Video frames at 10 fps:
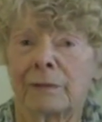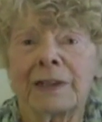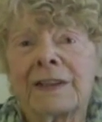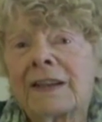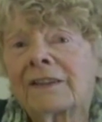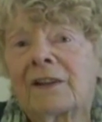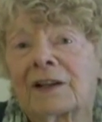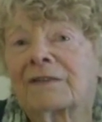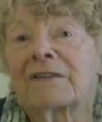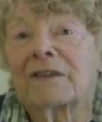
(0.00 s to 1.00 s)
it takes a lot
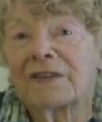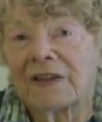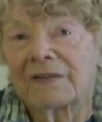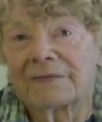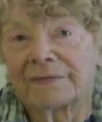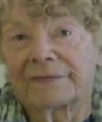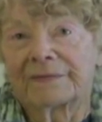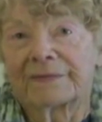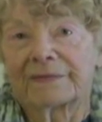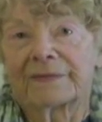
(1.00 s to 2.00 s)
of everything.
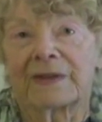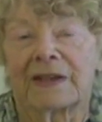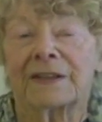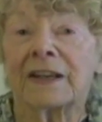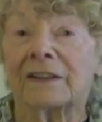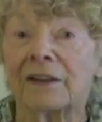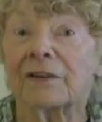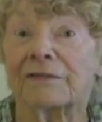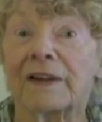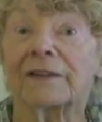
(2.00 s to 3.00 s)
It takes a lot
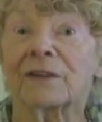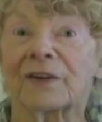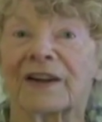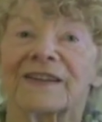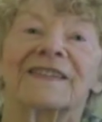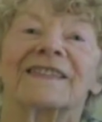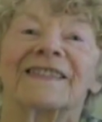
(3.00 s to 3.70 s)
of Feldenkrais.